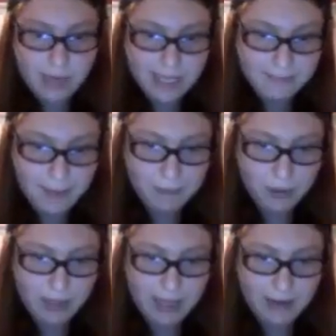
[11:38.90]
It's
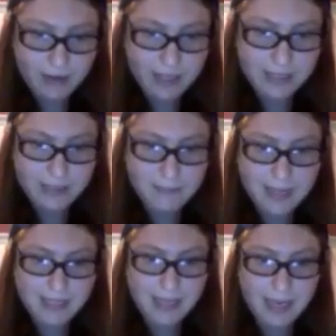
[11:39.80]
Bubble Cloud. It's an
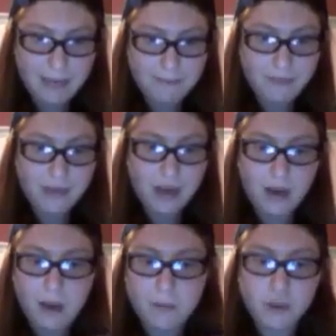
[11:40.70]
amazing game.
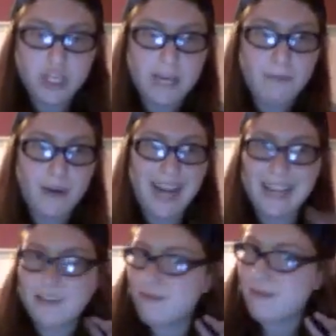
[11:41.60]
Emoji Keyboard.
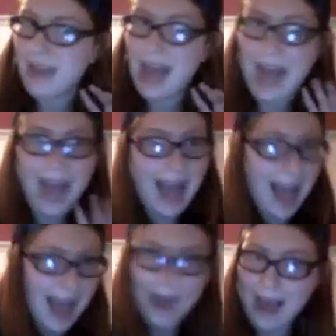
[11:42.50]

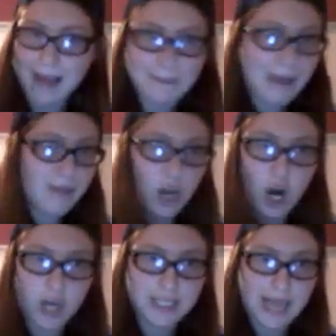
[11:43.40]
I'm having
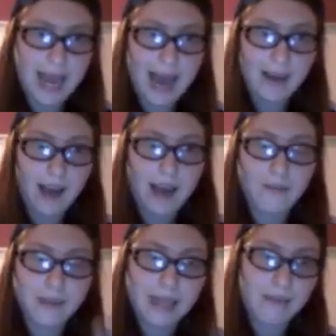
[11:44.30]

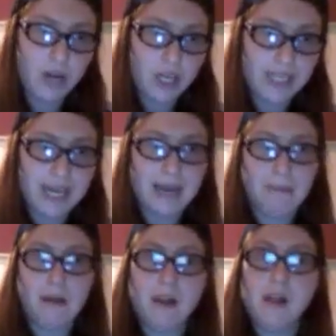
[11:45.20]
I really have a hard
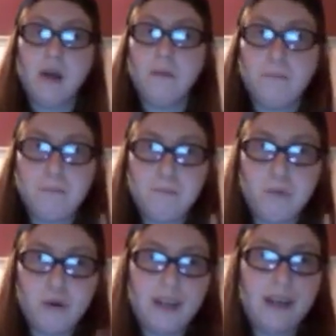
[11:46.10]
time
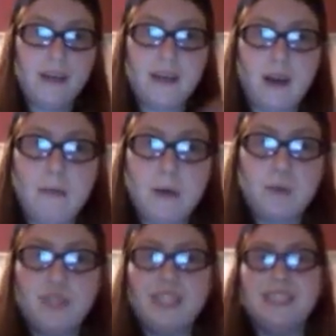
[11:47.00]
putting
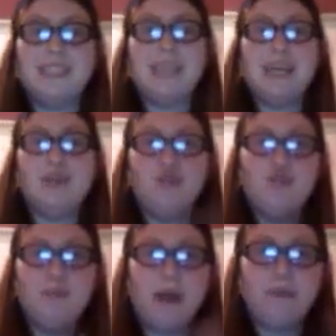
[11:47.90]
emojis
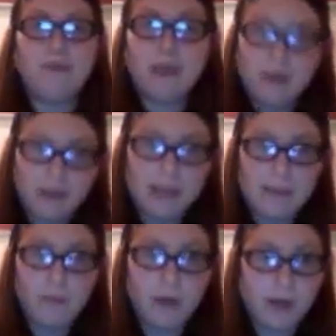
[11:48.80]
into my real
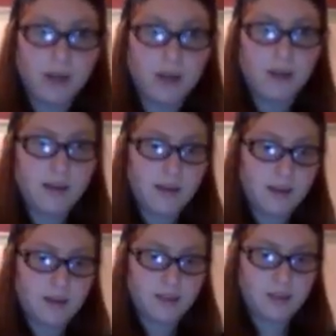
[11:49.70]
keyboard.
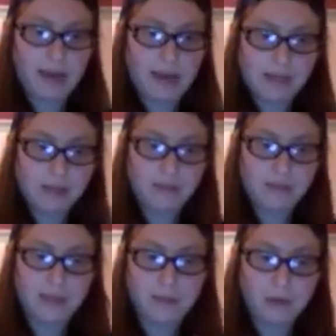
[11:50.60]
So I
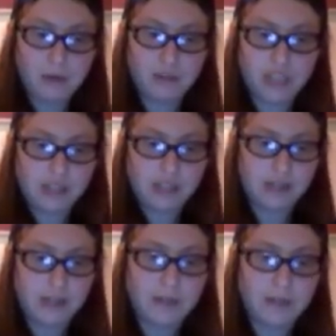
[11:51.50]
use the
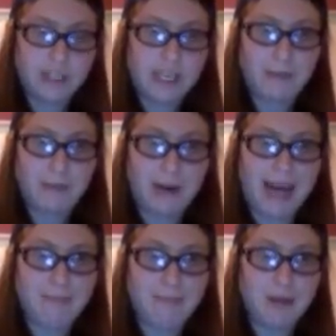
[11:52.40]
Emoji Keyboard
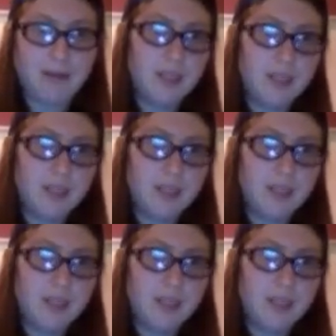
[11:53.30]
app.